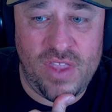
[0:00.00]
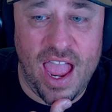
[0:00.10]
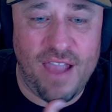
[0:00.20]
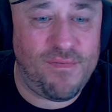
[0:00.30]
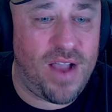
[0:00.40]

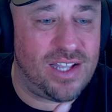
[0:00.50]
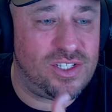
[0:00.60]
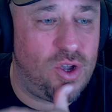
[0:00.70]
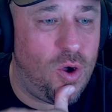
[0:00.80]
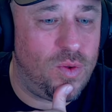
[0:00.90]
Have I
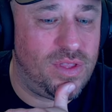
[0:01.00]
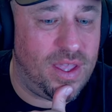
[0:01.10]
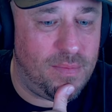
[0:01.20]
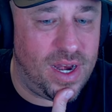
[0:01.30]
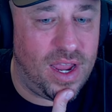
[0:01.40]
told
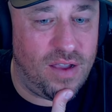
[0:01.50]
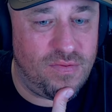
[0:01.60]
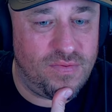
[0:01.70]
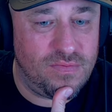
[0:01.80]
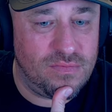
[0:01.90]
them
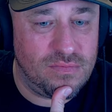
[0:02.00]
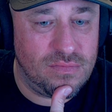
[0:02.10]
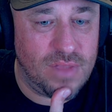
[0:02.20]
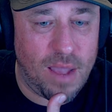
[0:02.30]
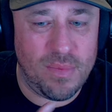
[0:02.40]
enough
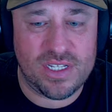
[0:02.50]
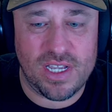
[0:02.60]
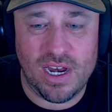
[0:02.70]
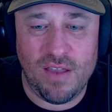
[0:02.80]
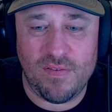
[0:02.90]
how much
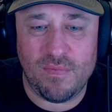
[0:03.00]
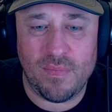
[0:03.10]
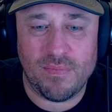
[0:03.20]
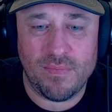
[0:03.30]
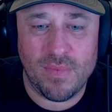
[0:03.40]
I love them?